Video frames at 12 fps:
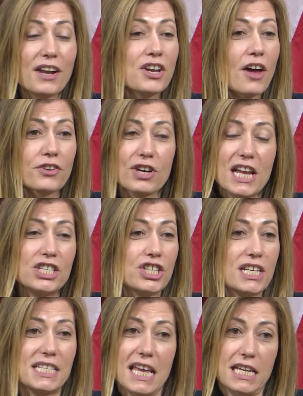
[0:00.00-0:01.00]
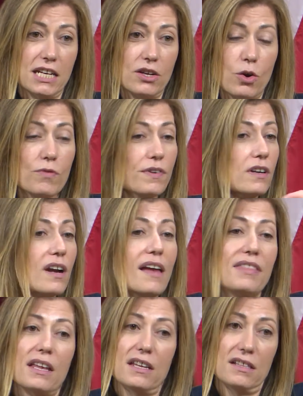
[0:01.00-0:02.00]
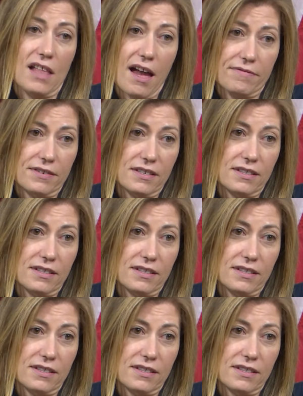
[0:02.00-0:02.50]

Another A G had taken it over, and then he left.